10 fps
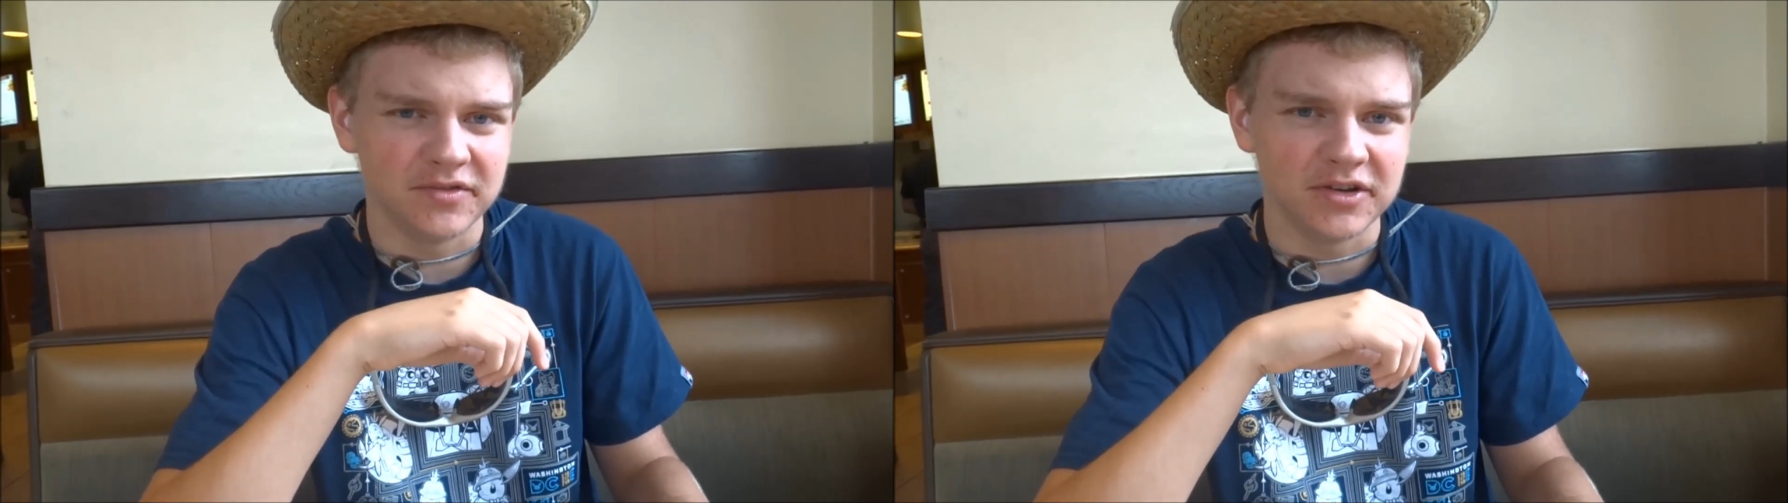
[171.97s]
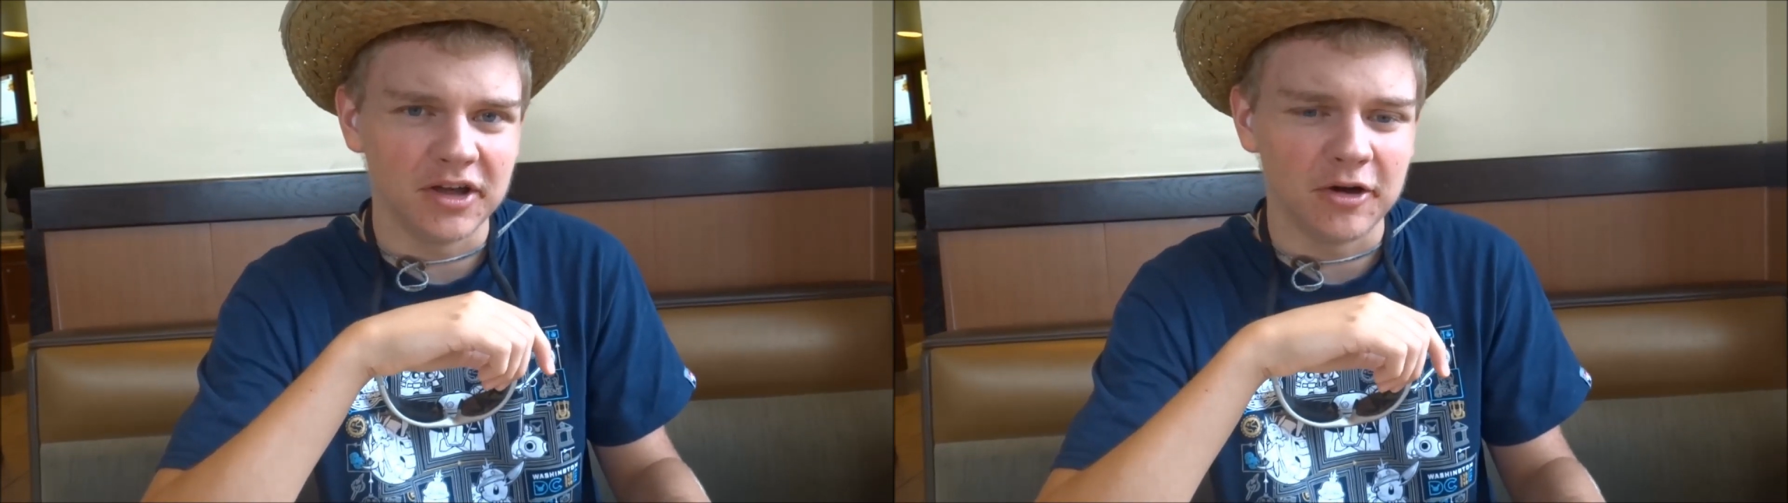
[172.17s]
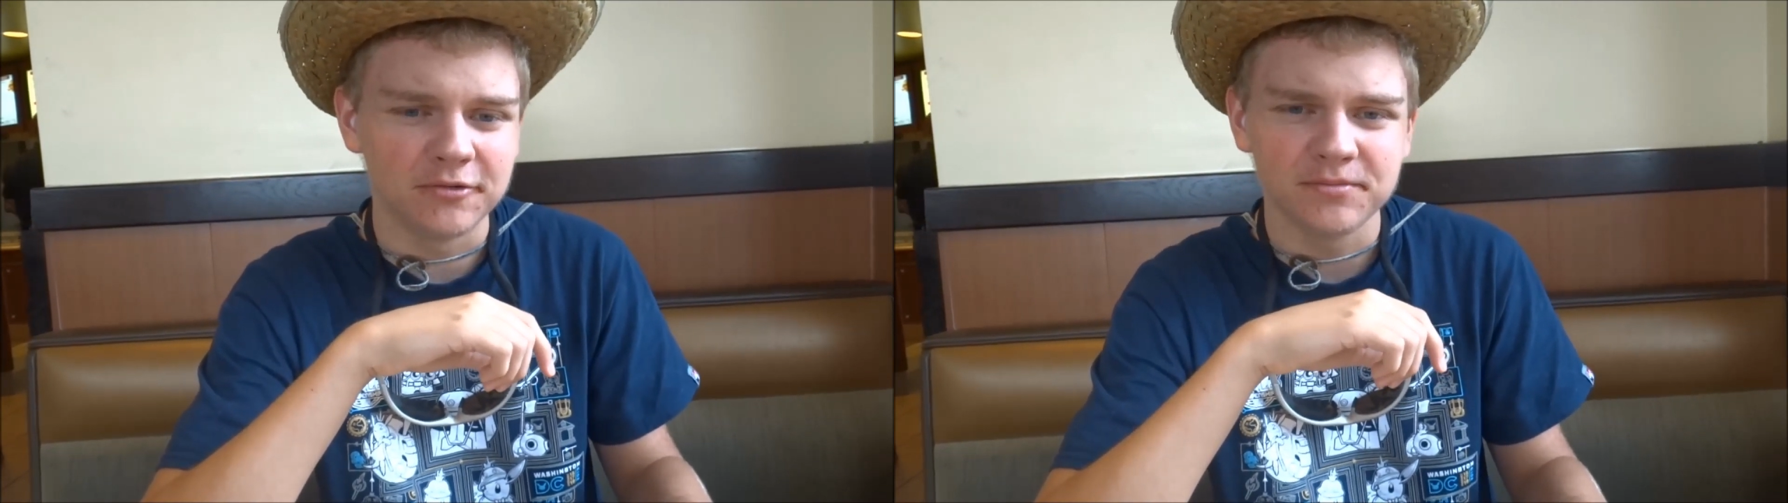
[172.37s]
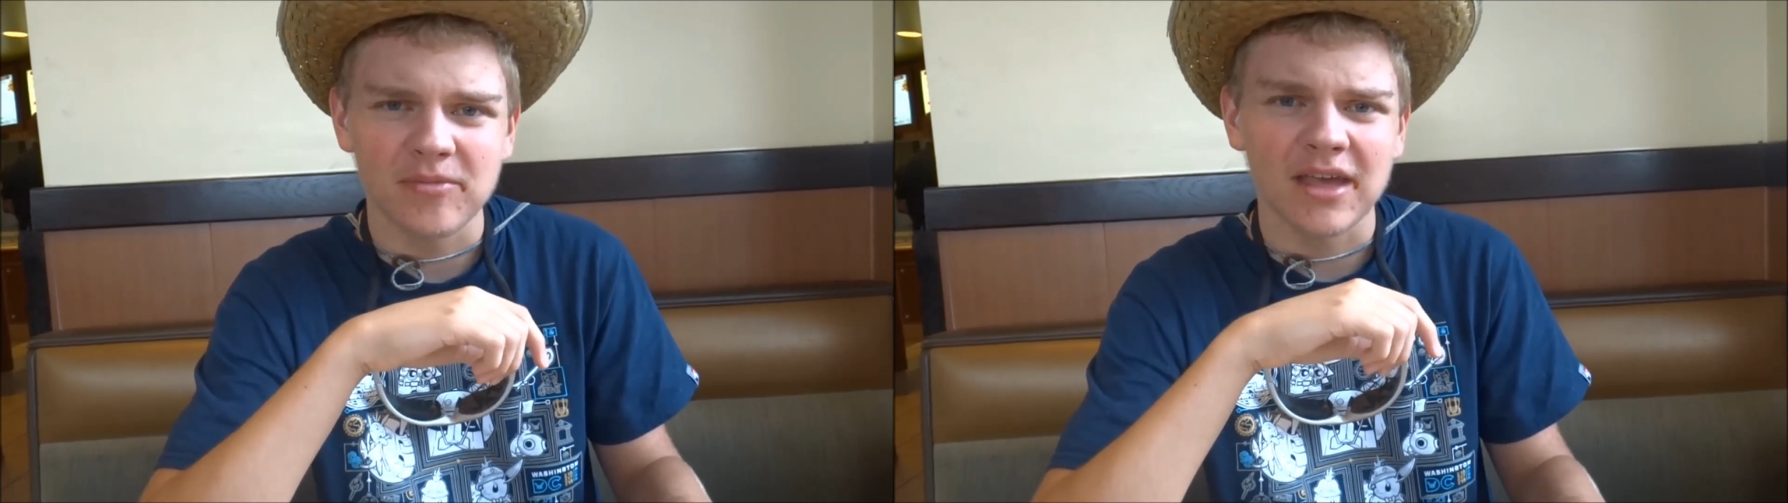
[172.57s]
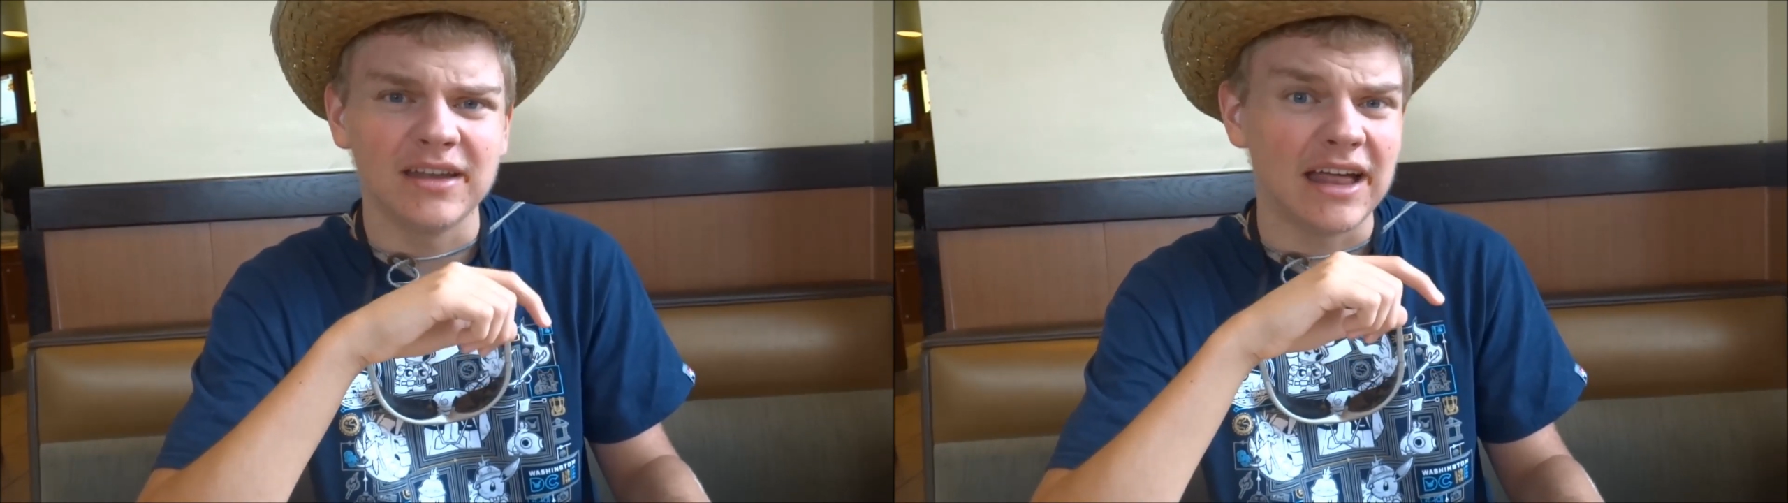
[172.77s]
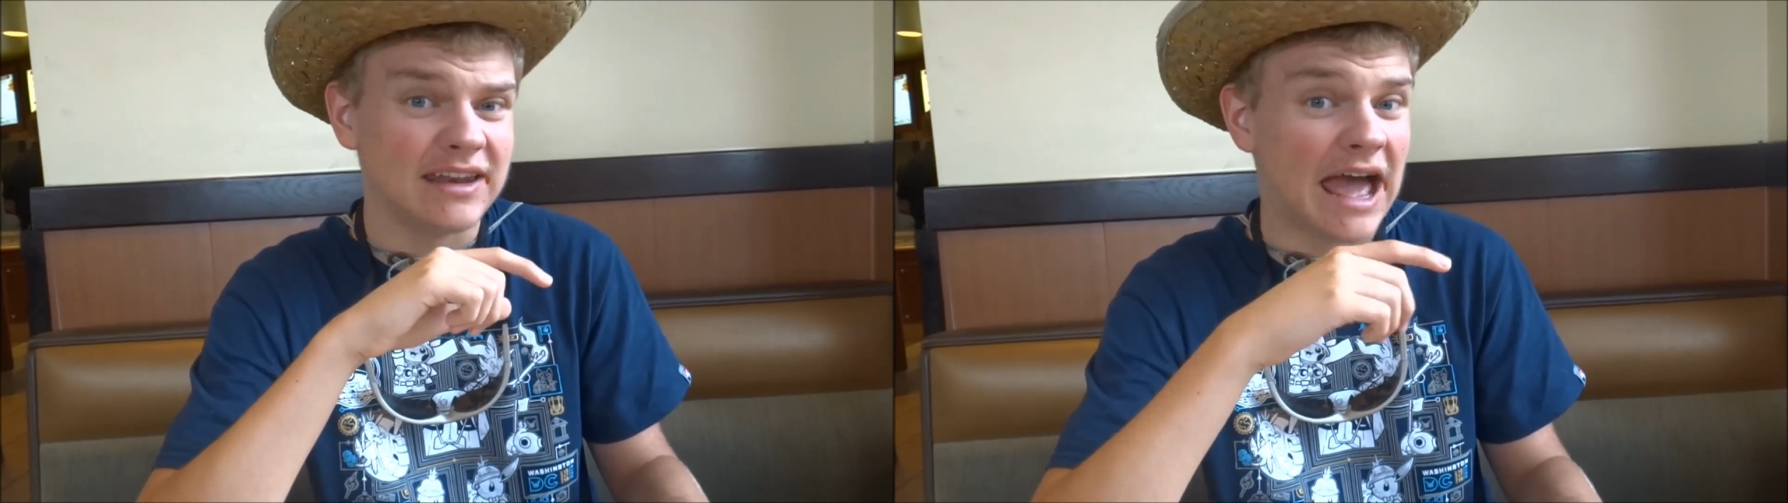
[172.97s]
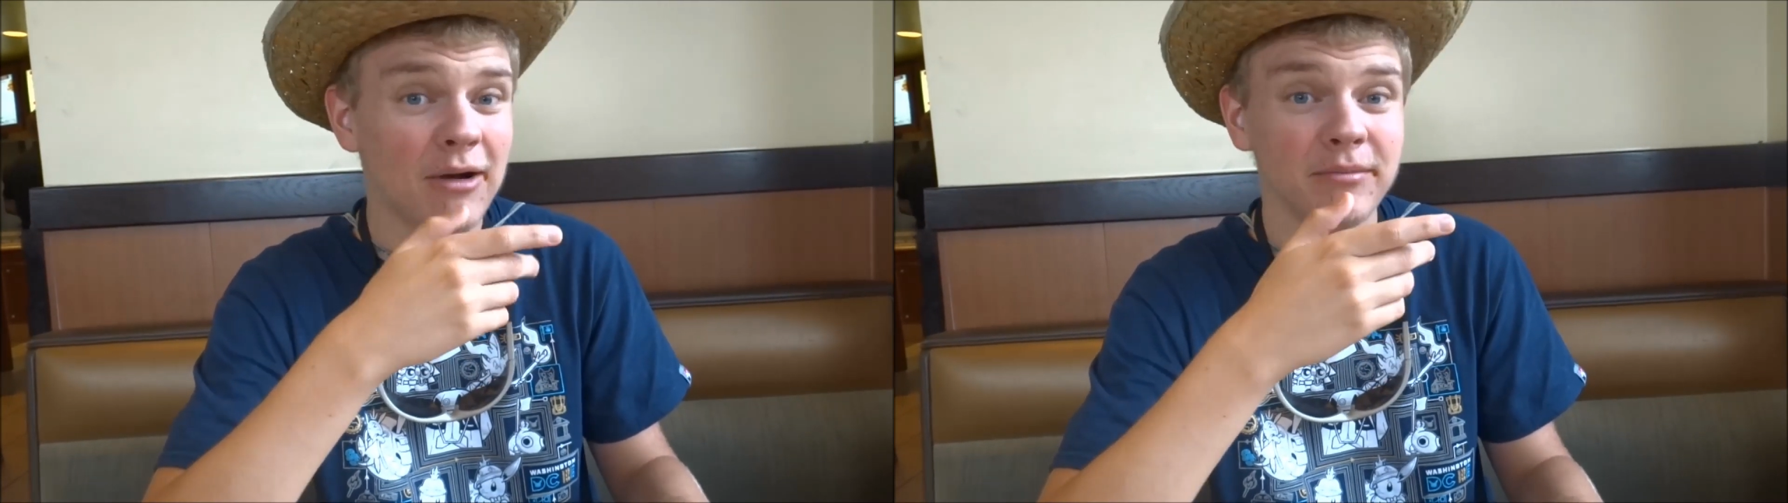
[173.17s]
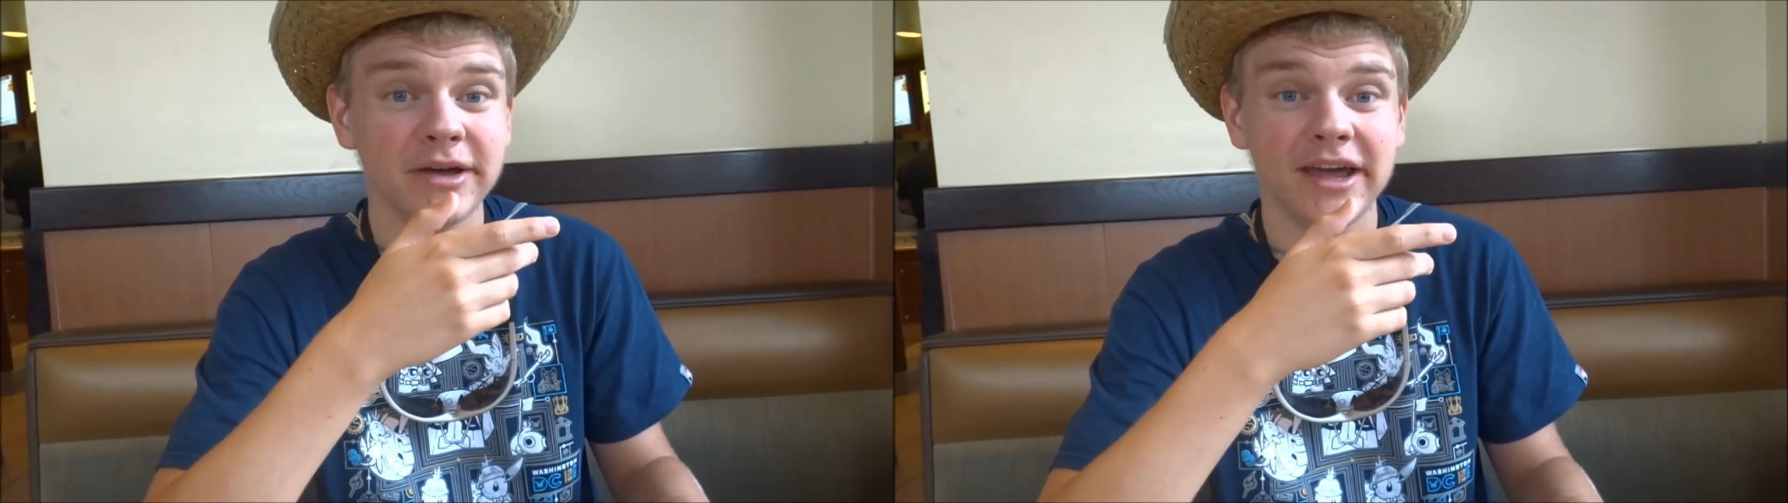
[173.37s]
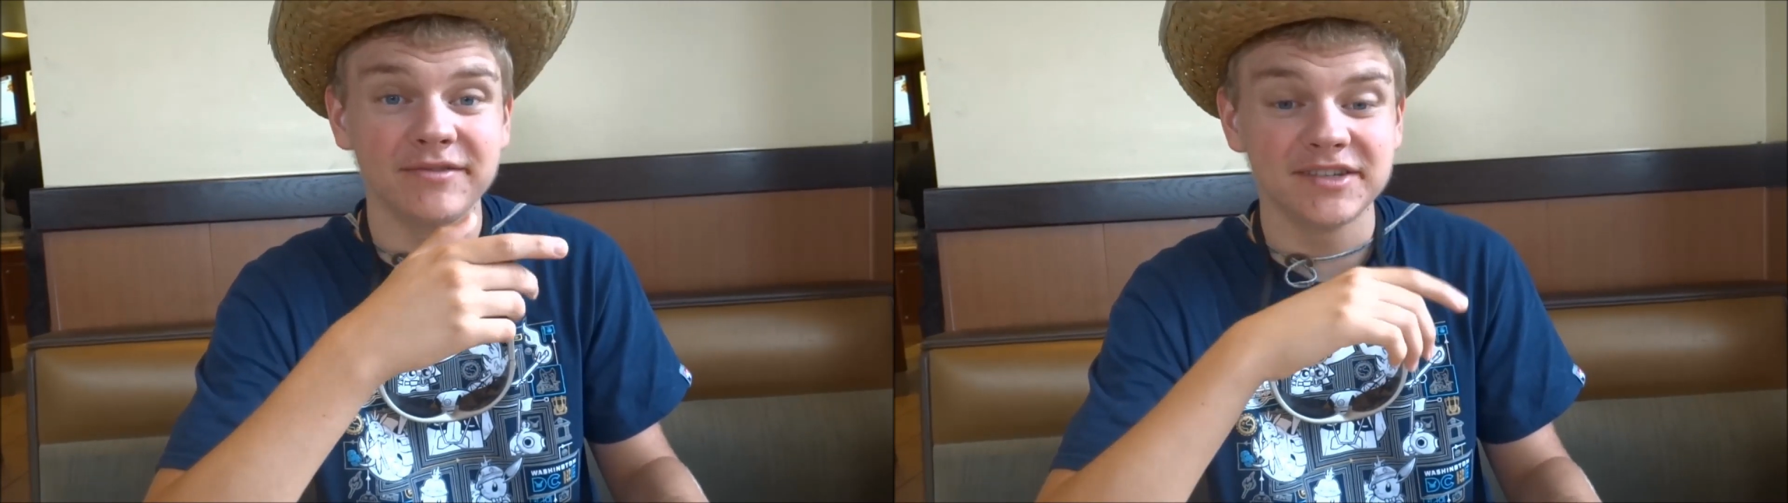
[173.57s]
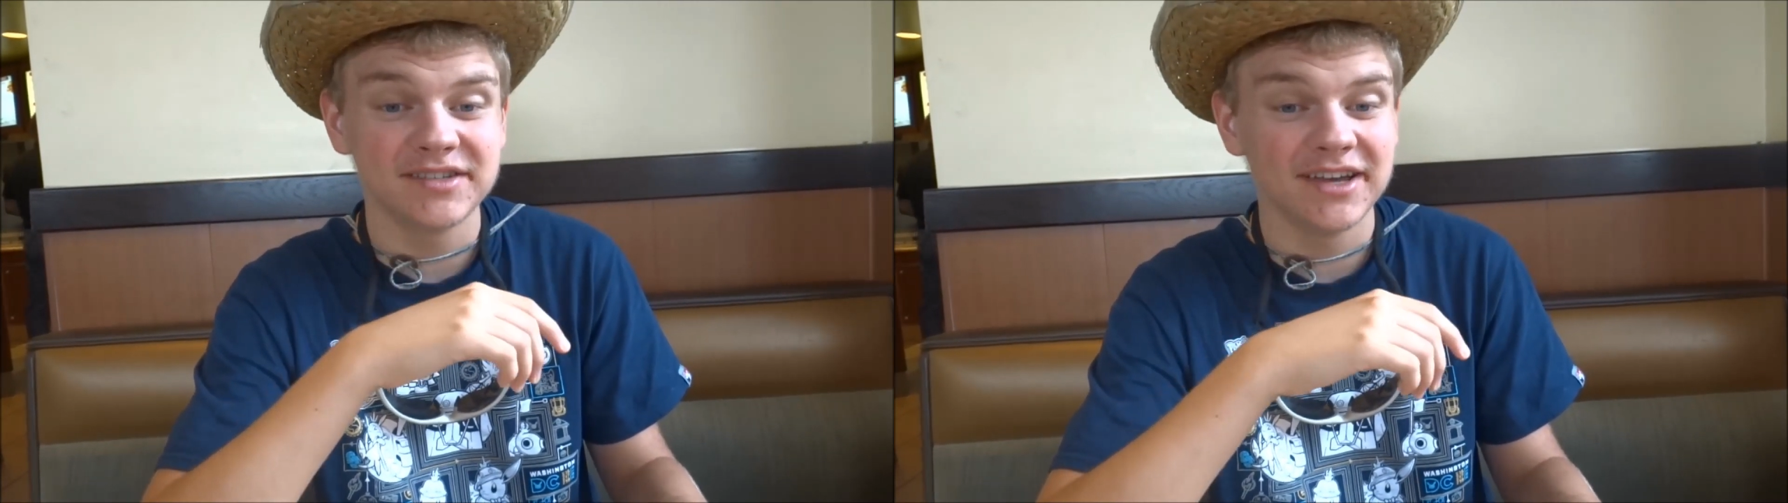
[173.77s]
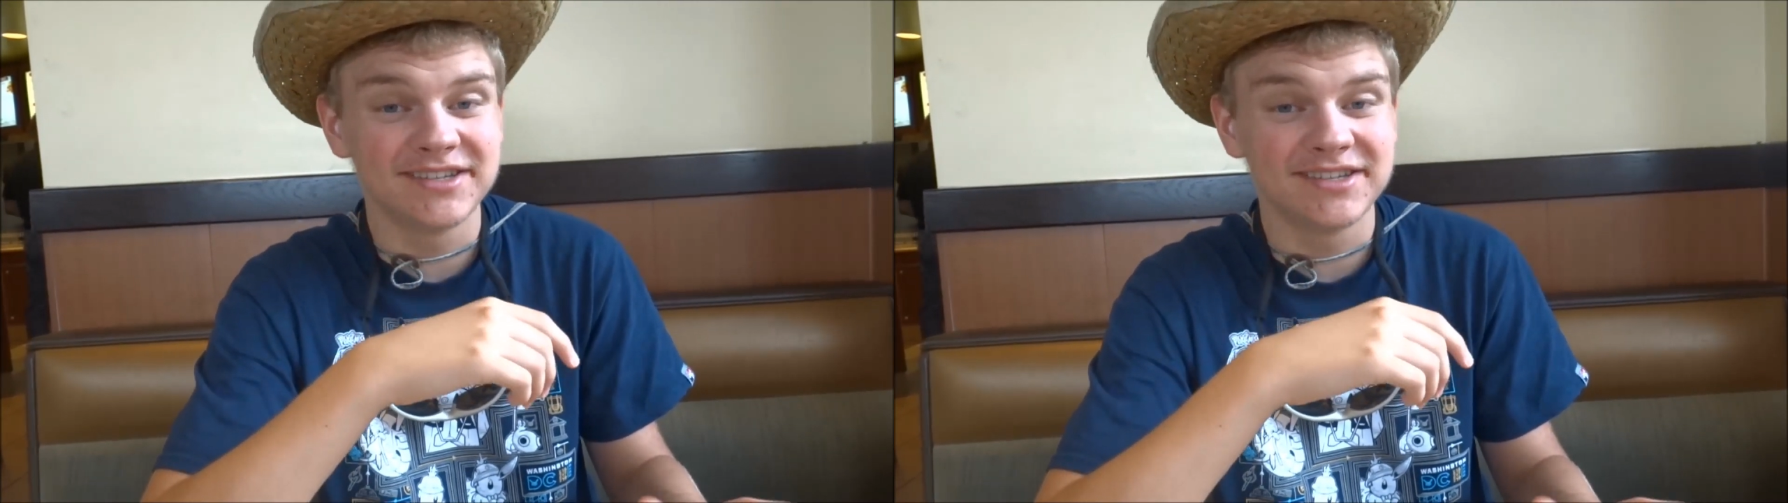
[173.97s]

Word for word: video. Now I'm gonna have to say